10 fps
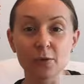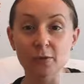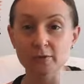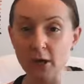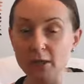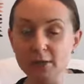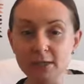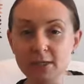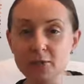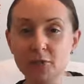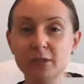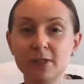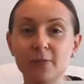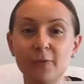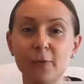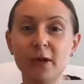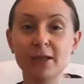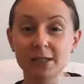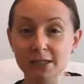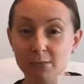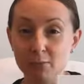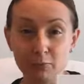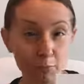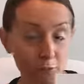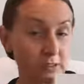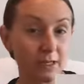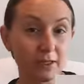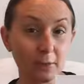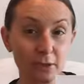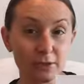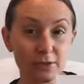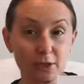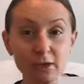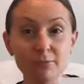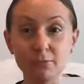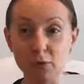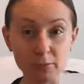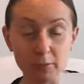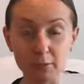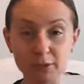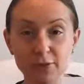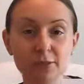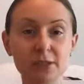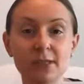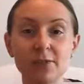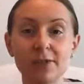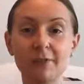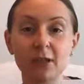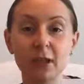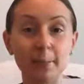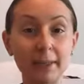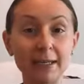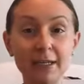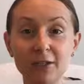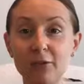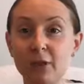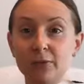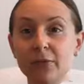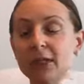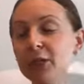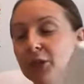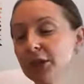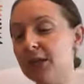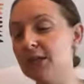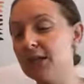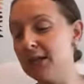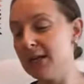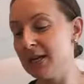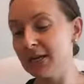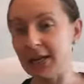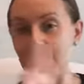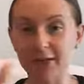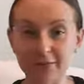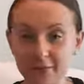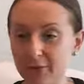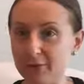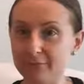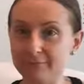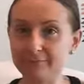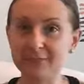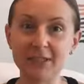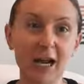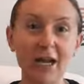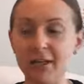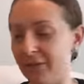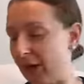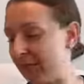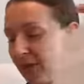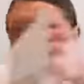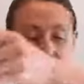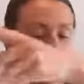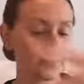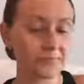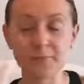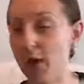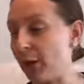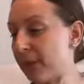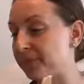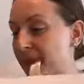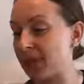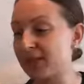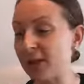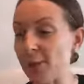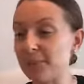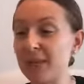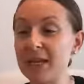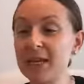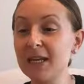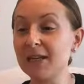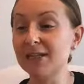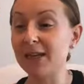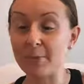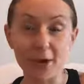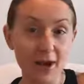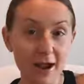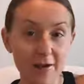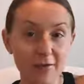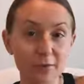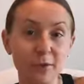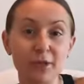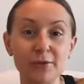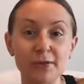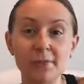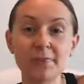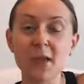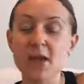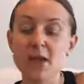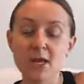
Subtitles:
So if you've not used essential oils before, this is most likely where you'll start. Most people do, just because you save a lot of money and you get a really good kind of guide of everything. Okay, so in summer, how can we use them?